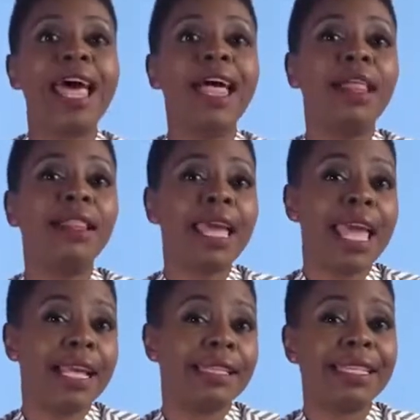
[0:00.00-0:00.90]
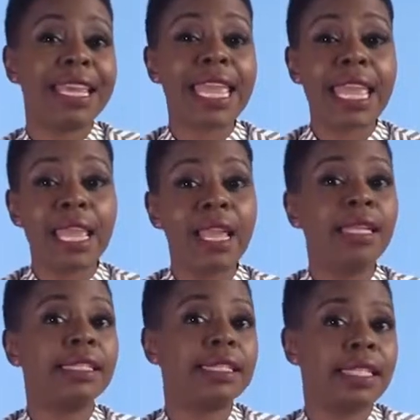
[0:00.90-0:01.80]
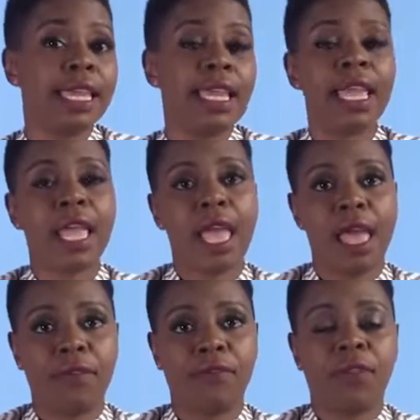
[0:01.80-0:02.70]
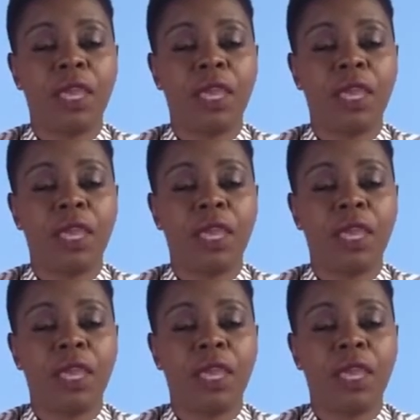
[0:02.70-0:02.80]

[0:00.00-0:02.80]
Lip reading: LSETF.